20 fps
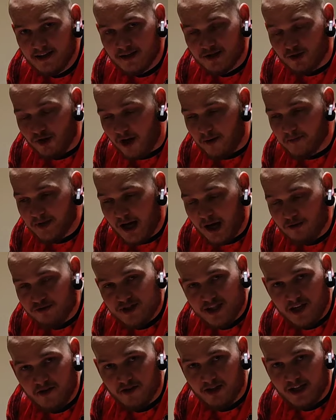So I'm down
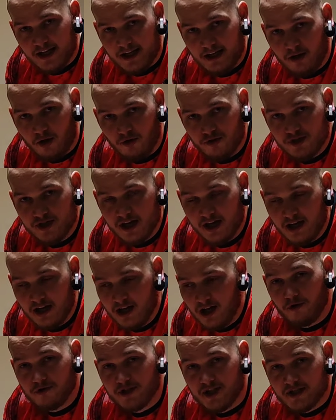7 kilos. Of
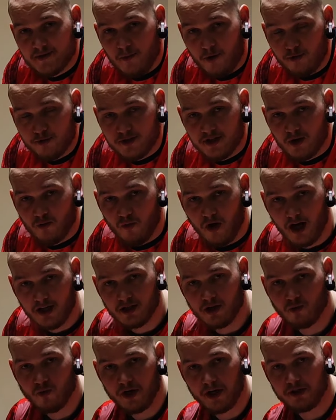course, it's mostly
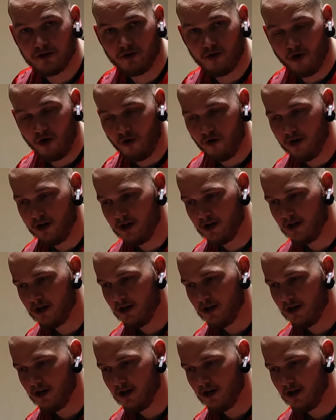water weight, you know.